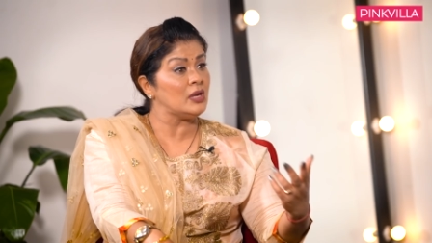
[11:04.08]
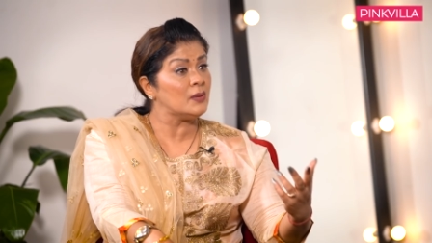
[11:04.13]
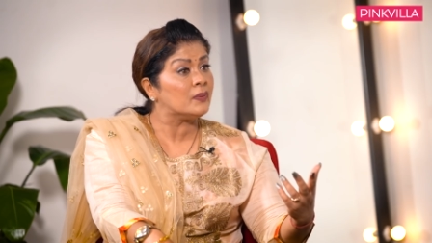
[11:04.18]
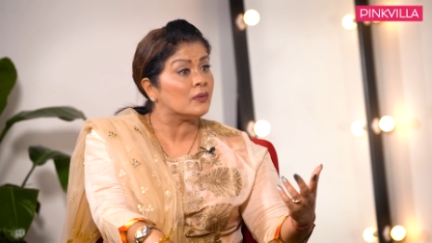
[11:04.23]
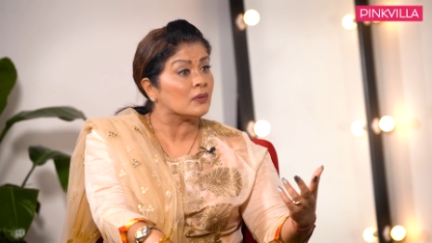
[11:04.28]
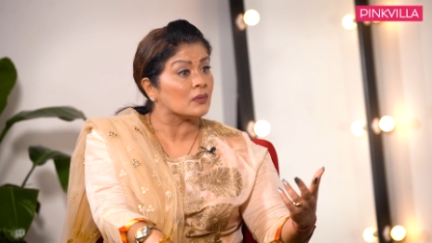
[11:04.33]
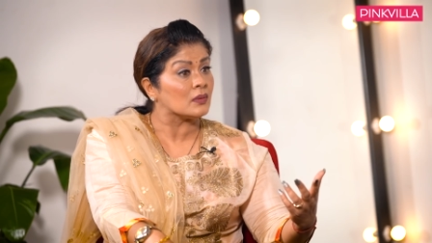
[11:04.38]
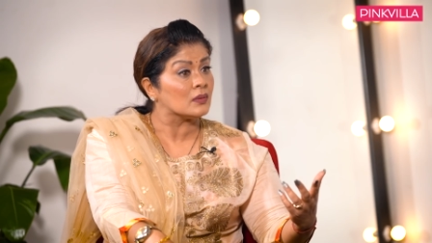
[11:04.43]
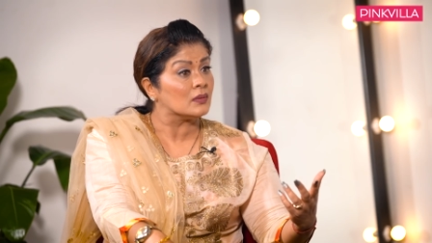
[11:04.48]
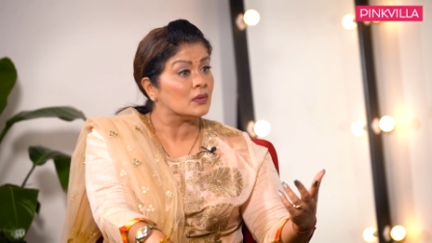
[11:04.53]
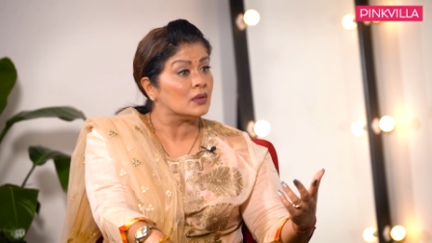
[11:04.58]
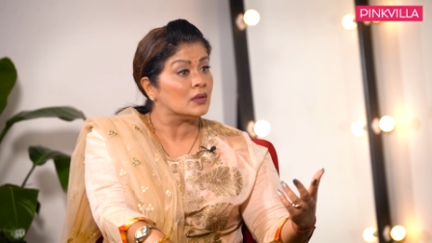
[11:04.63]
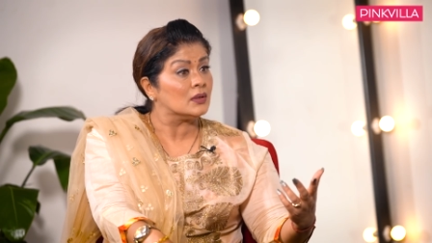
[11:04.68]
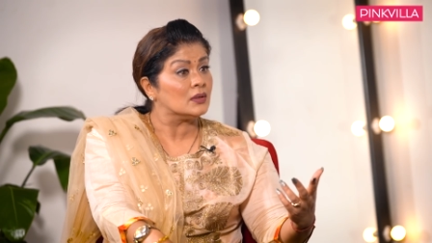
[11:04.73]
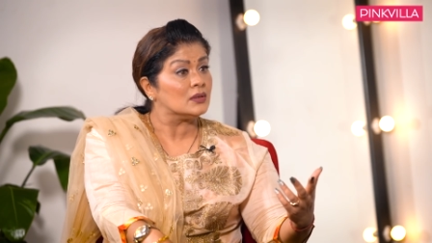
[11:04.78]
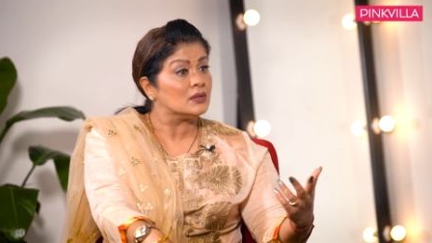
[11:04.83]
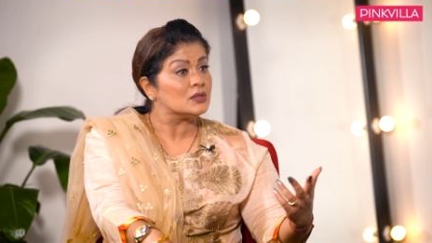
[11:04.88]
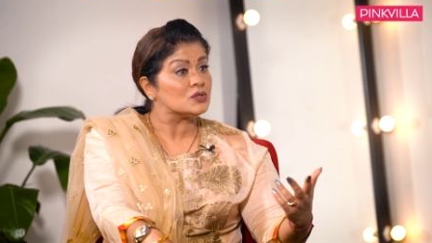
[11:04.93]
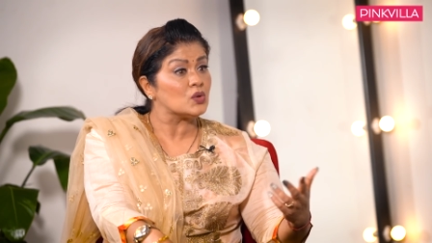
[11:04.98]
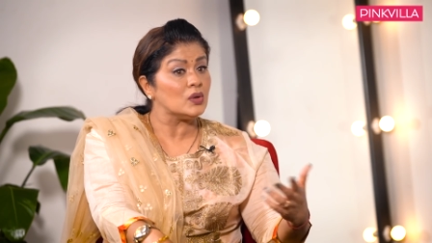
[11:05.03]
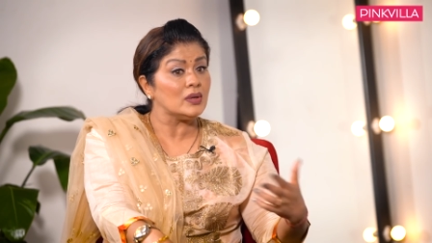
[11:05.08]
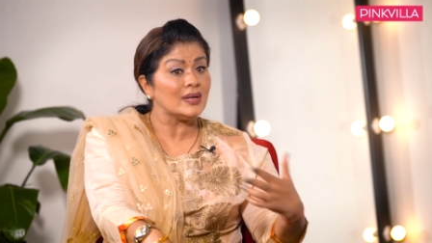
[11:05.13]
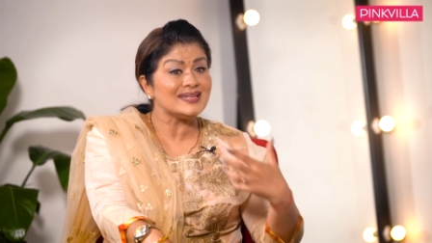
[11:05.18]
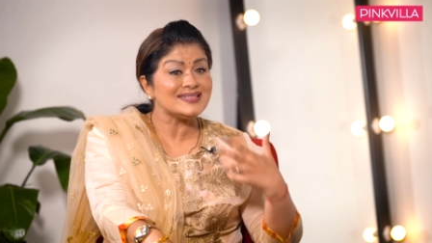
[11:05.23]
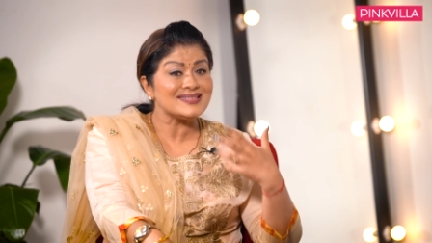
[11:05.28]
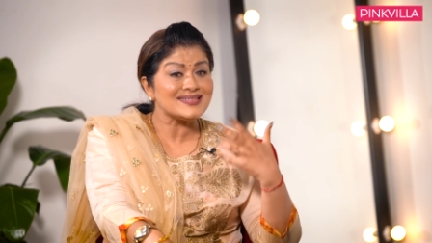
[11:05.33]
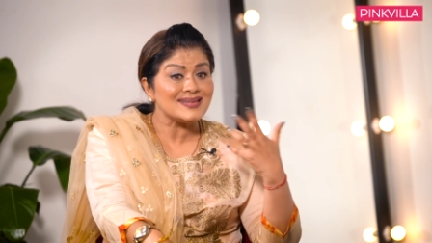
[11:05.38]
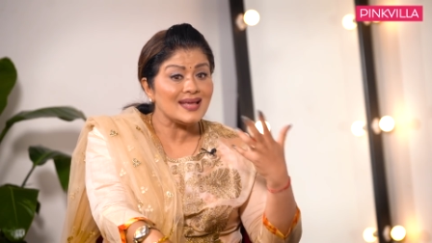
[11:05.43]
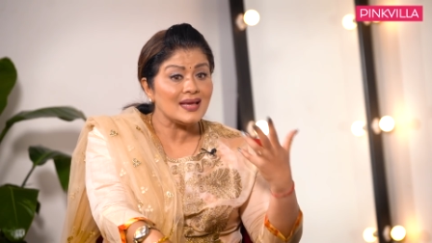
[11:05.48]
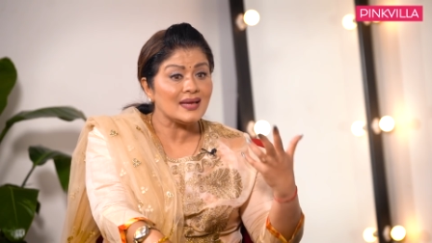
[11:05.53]
people. Hmm. So
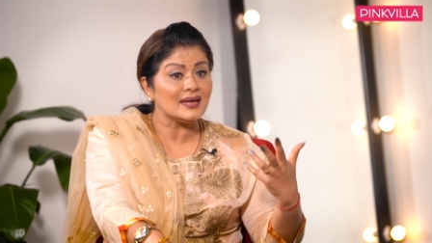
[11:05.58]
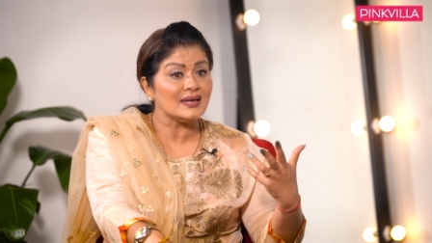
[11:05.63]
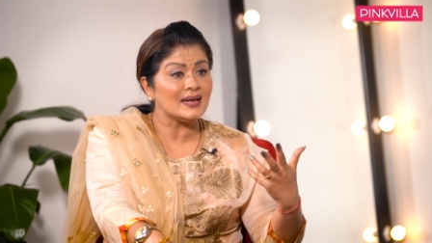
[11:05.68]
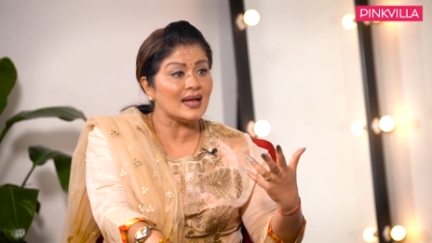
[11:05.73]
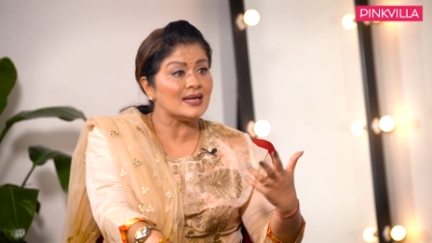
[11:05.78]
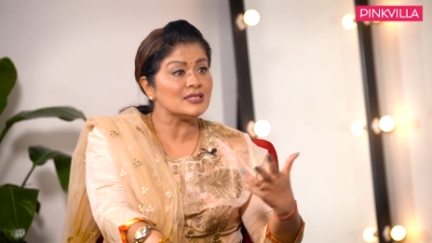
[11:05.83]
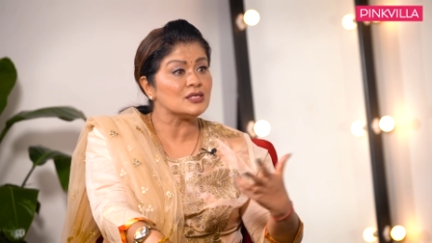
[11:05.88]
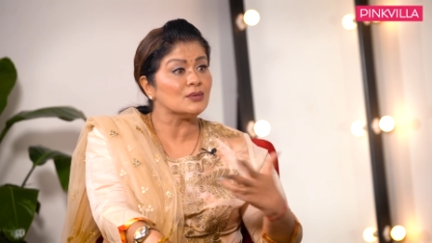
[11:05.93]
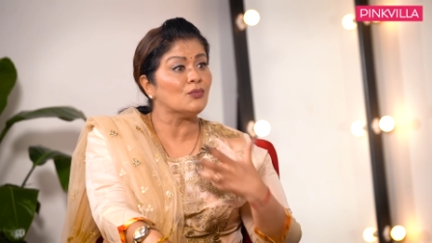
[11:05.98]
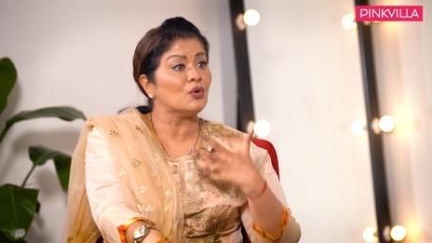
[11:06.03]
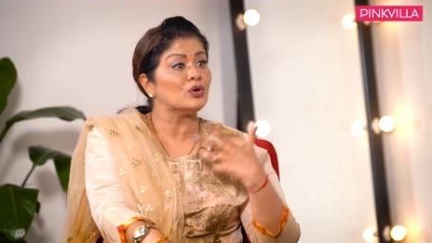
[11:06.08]
let's take it as a